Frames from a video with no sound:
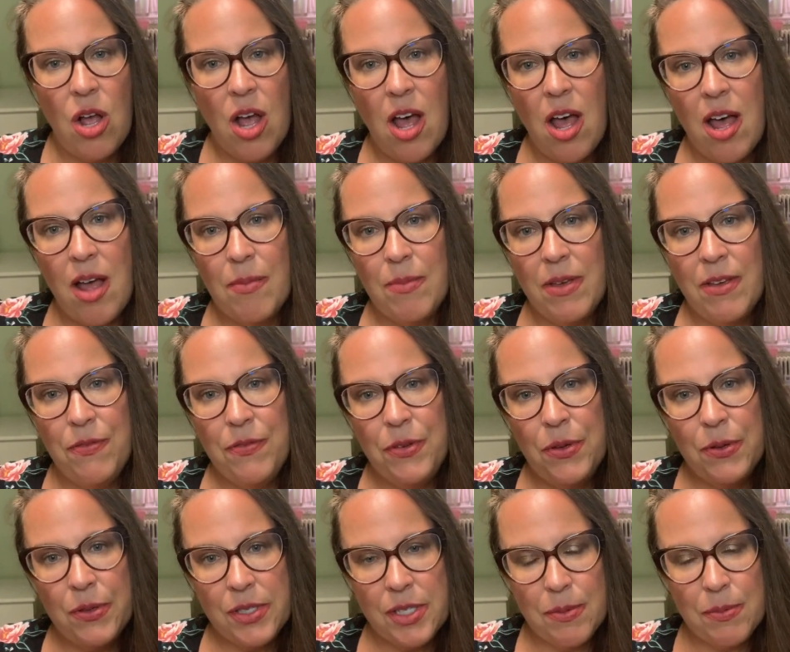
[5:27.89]
If
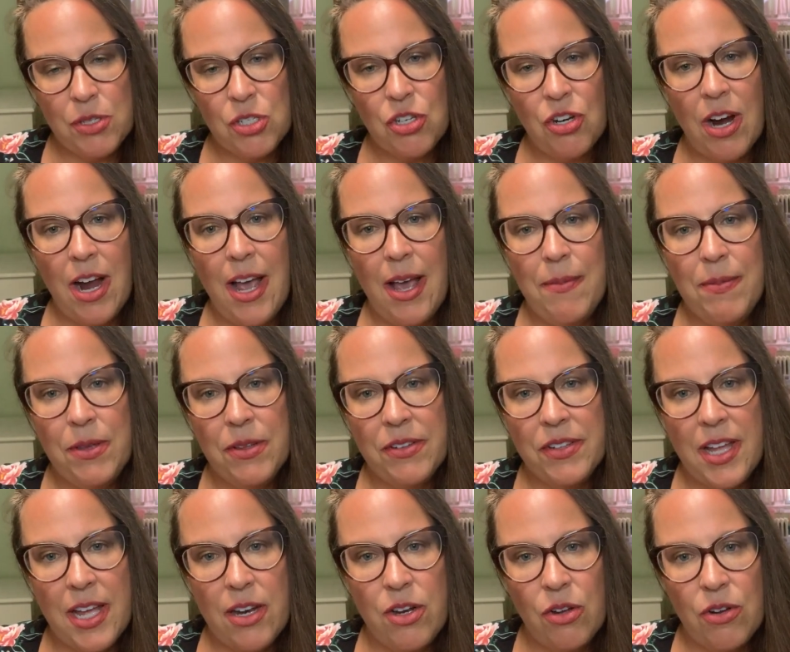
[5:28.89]
you subscribe, you'll
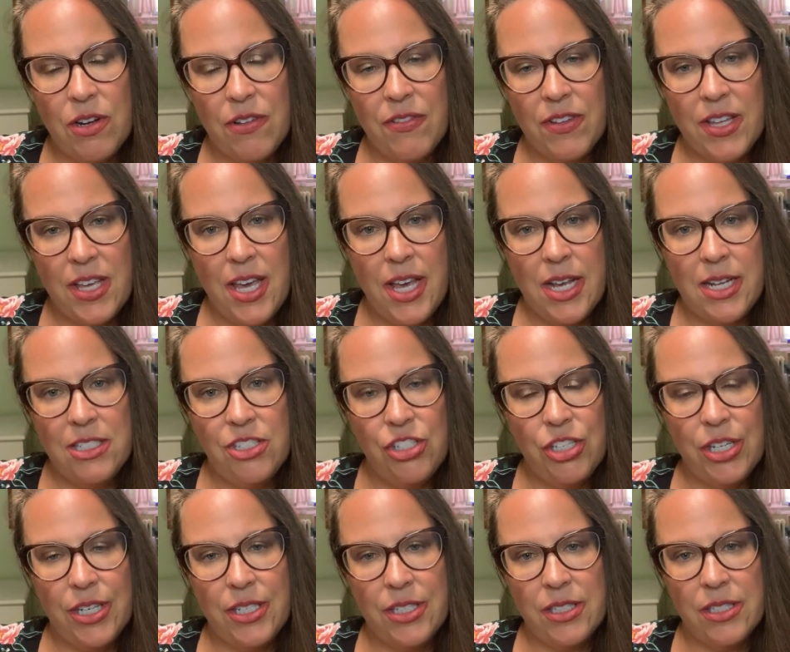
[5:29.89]
get
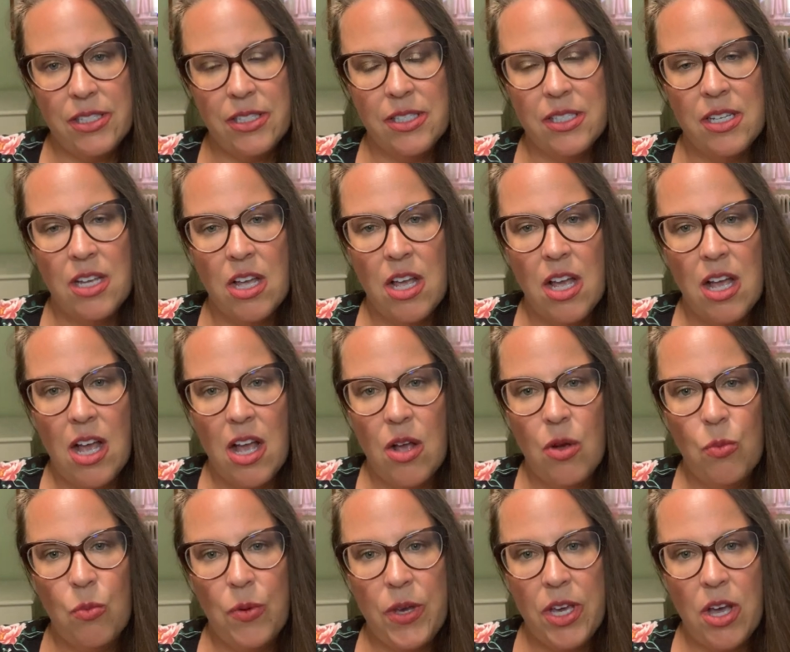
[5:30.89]
notifications.
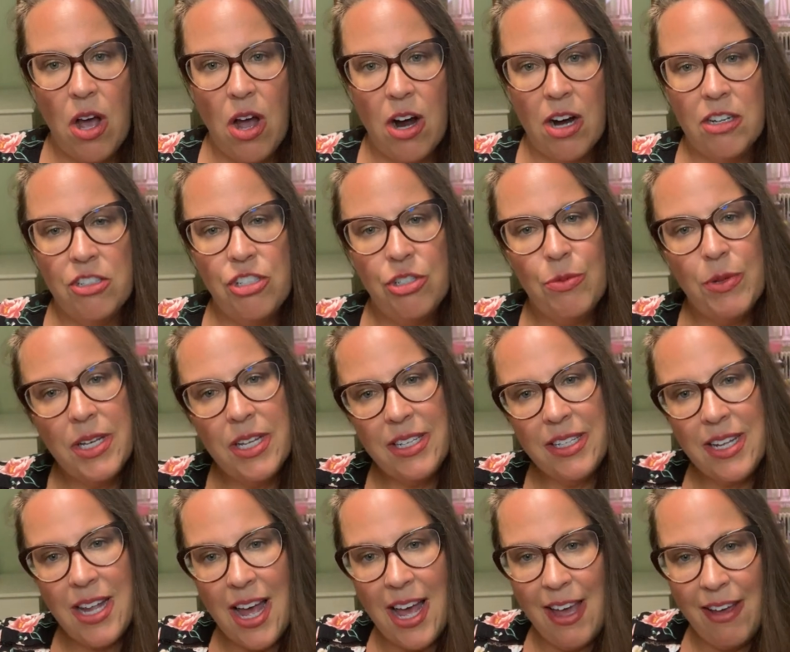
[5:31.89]
We are doing a
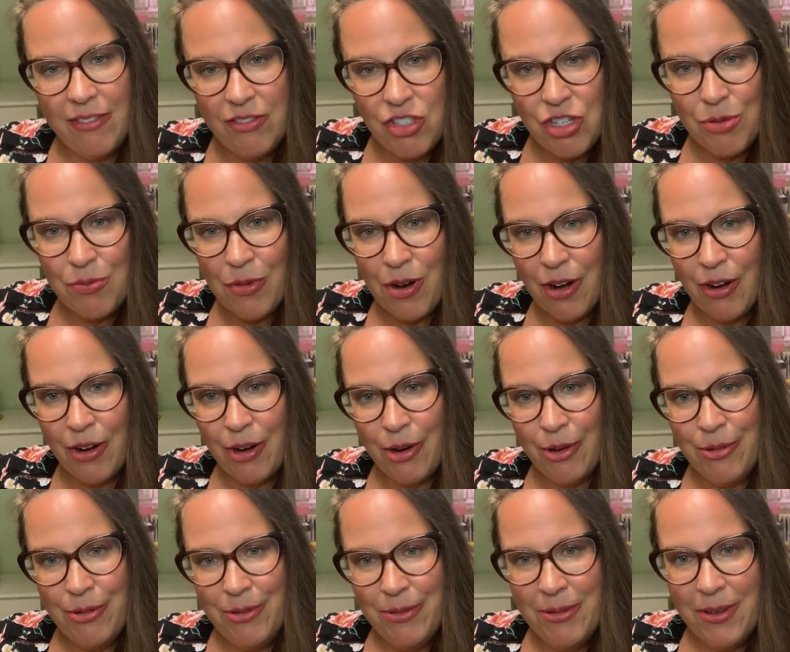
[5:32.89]
live
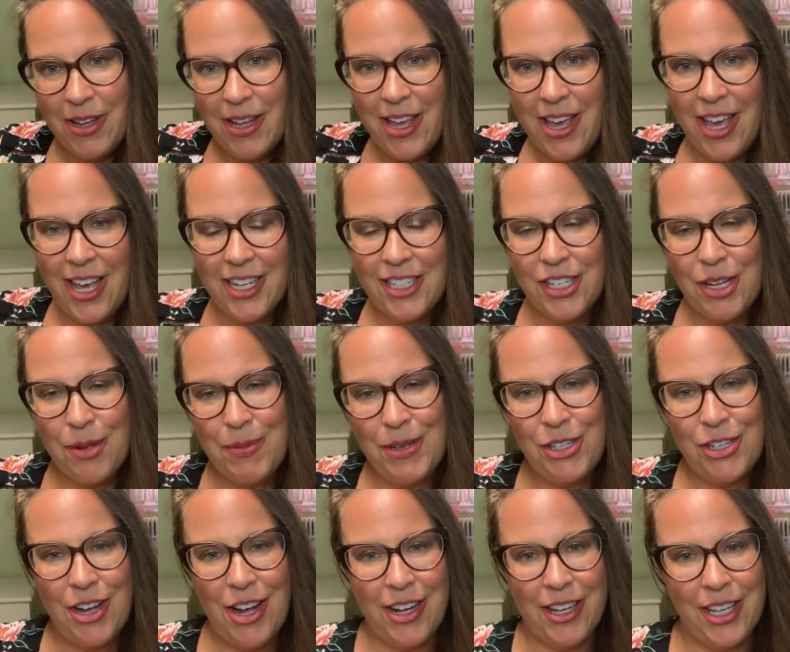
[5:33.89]
tomorrow, and I'll be
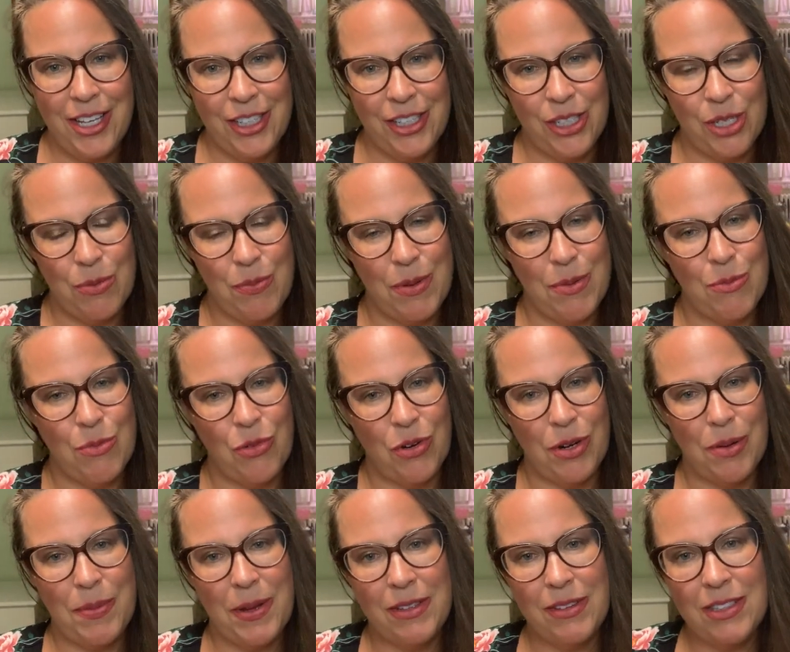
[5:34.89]
talking a little bit
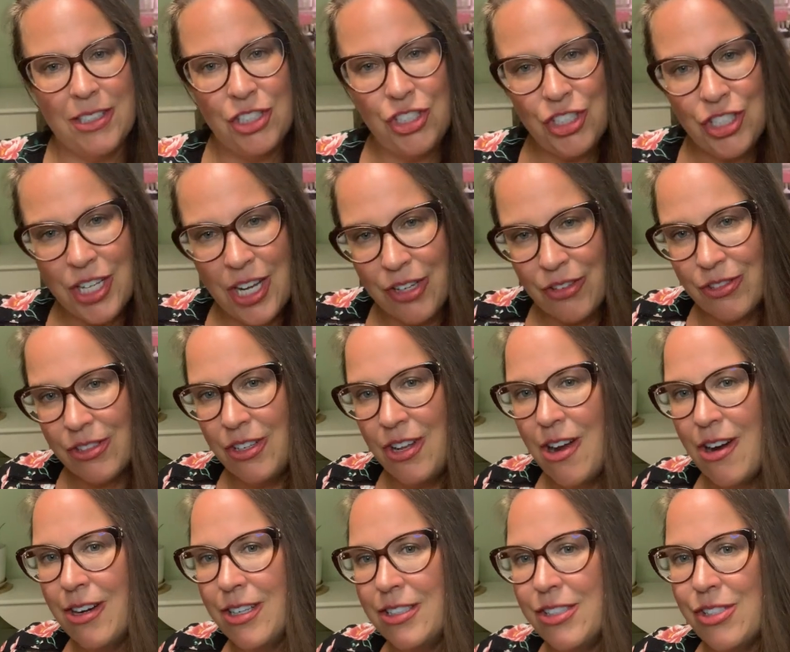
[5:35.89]
more about the general
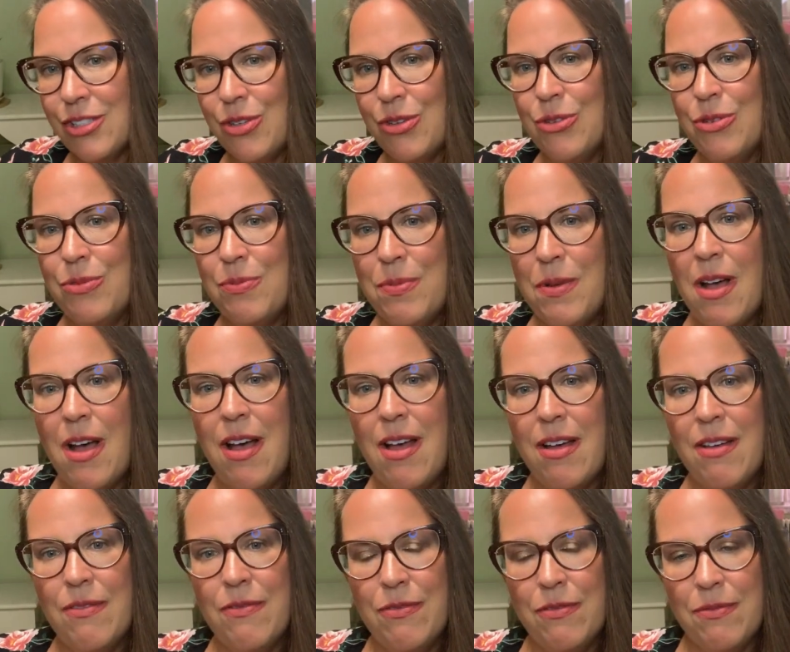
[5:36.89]
horoscope
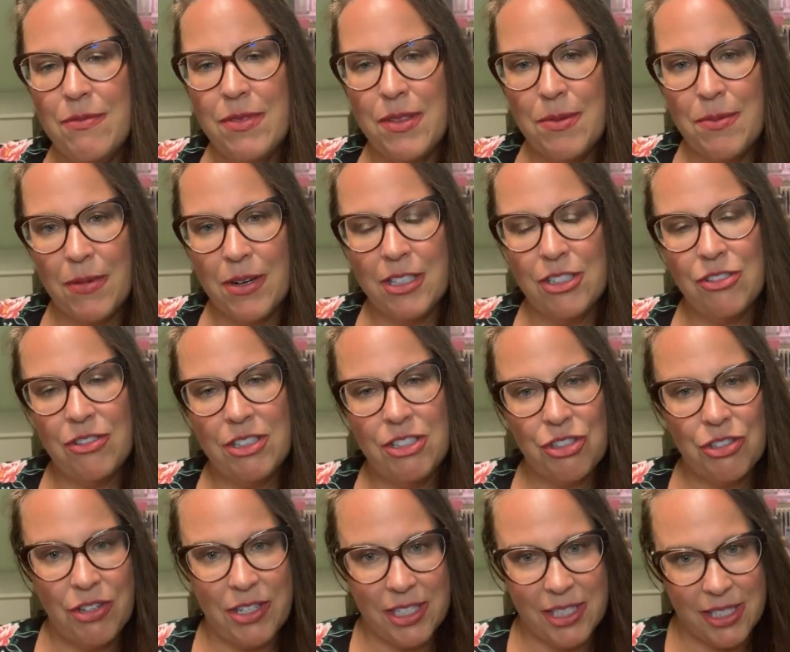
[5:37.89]
of the Mars
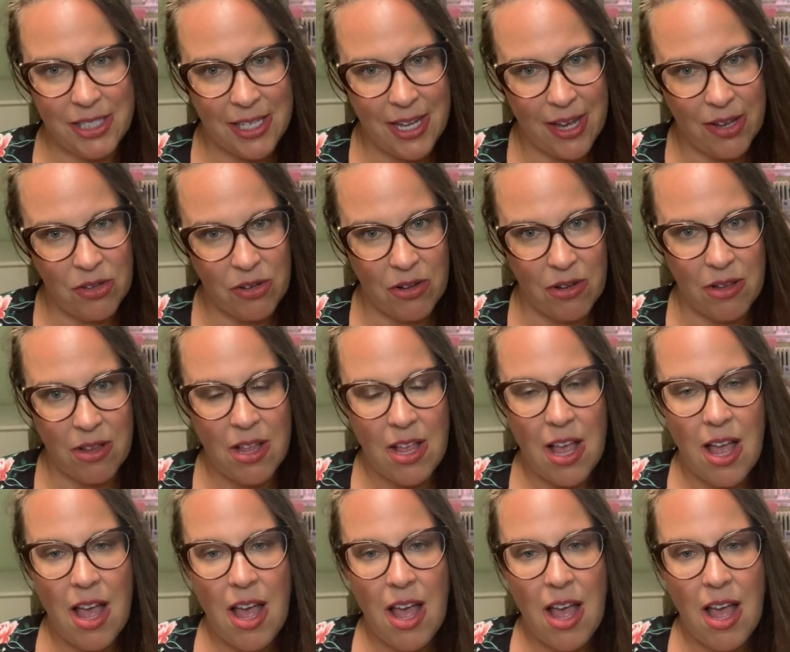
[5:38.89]
retrograde cycle.